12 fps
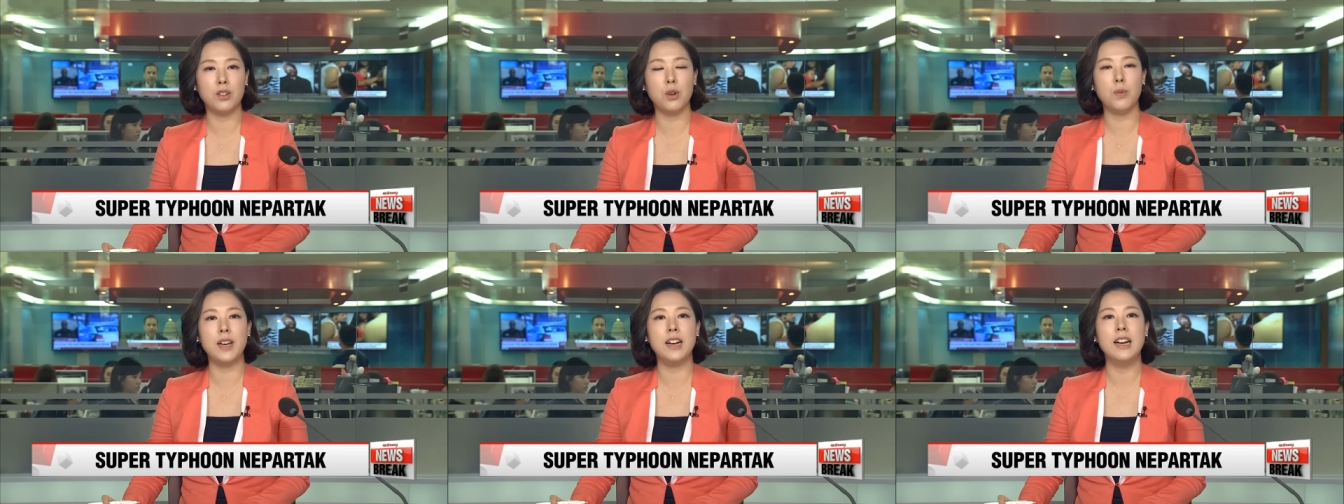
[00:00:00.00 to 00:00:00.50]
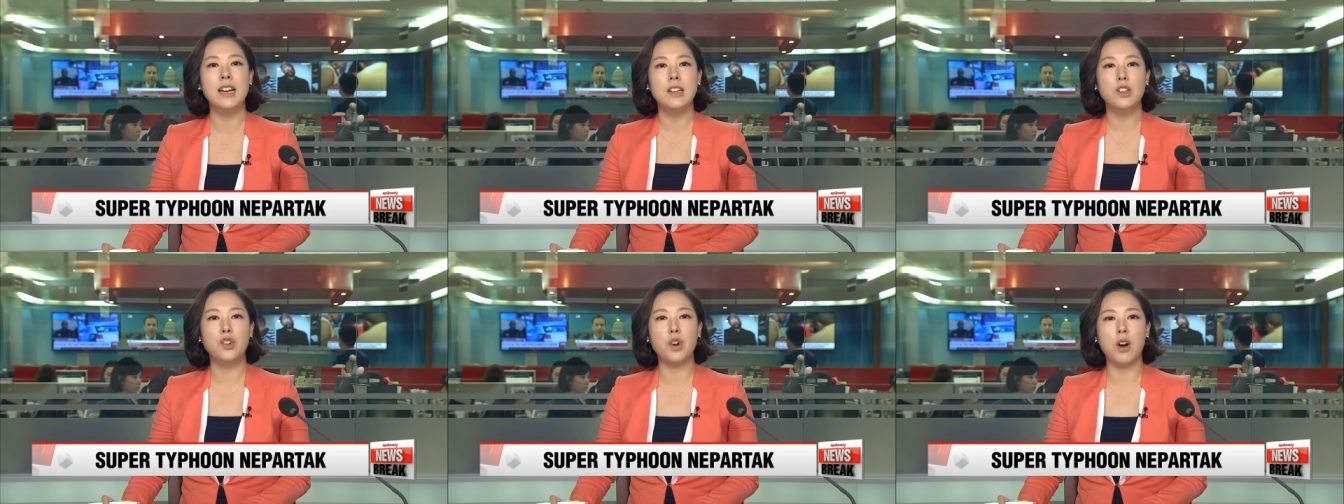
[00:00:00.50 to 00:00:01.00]
Korea
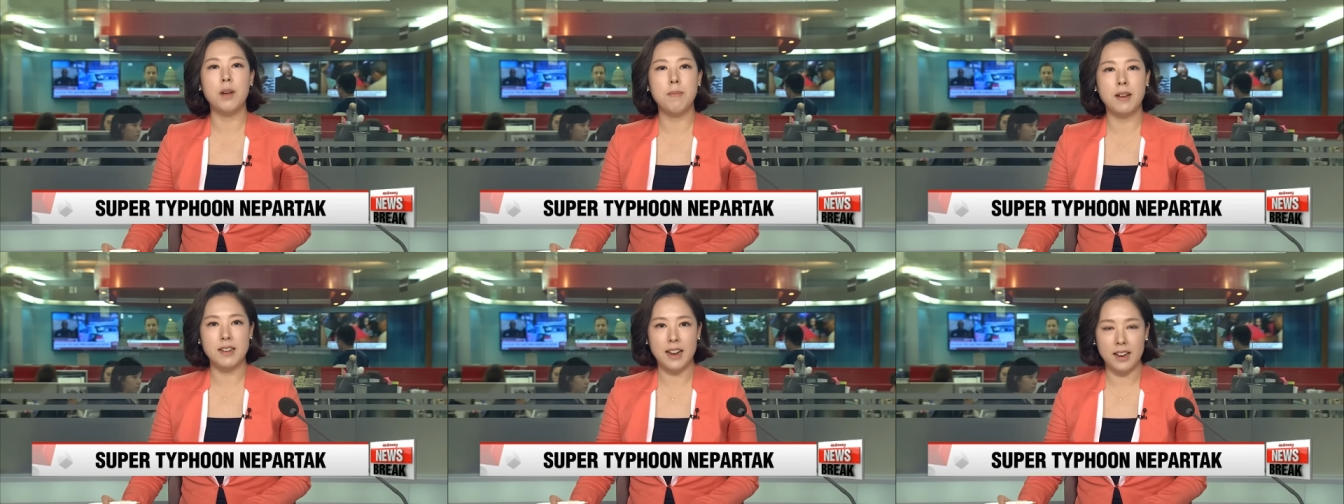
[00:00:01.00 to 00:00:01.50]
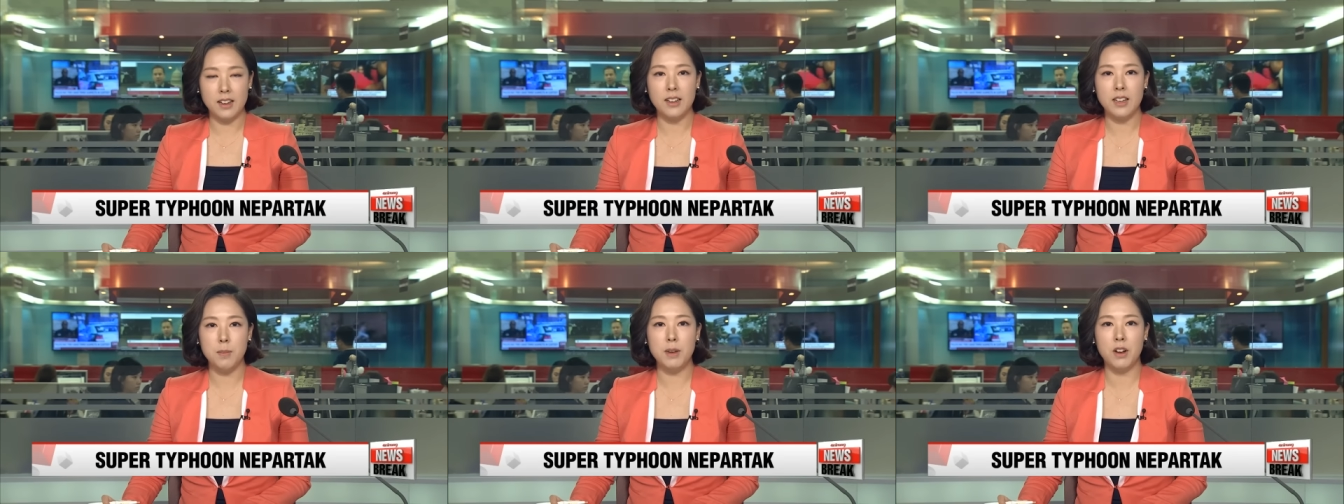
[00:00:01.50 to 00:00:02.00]
starting Monday.
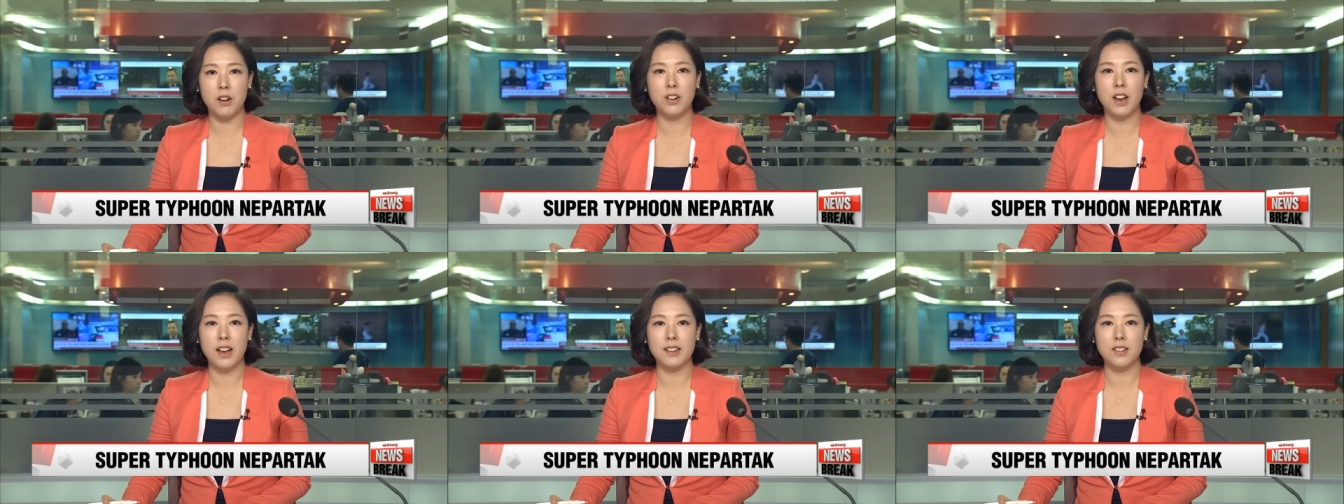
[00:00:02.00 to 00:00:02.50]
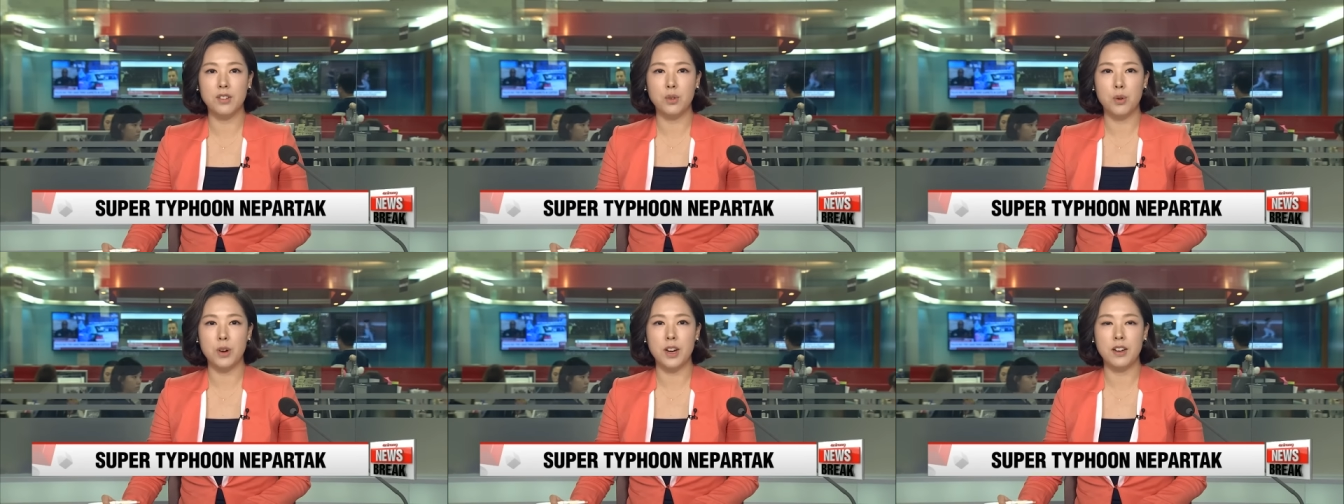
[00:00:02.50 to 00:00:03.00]
Lee Minyoung has the
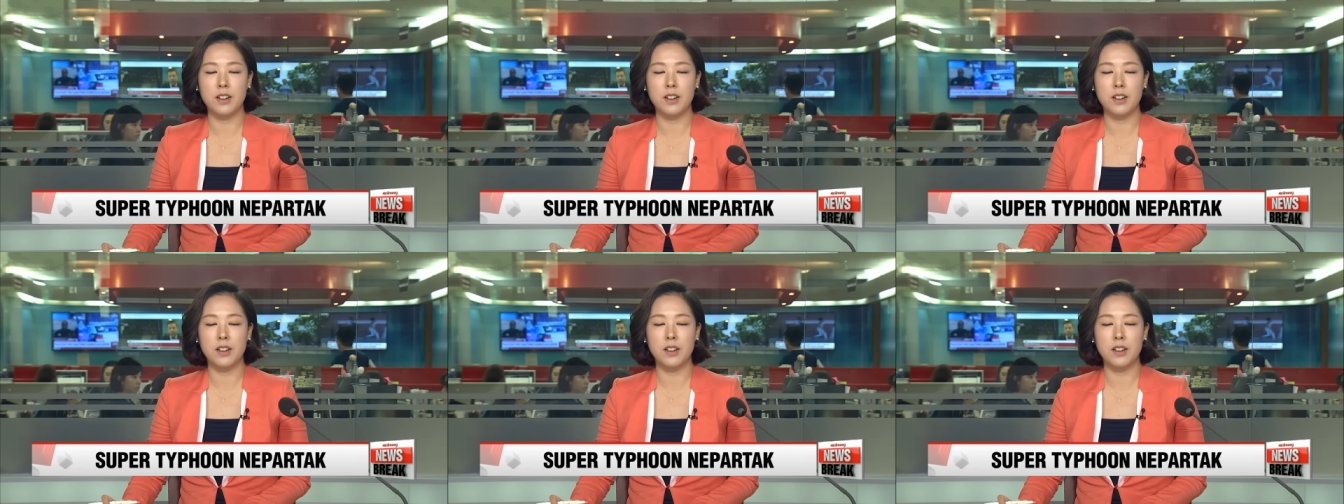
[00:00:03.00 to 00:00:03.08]
story.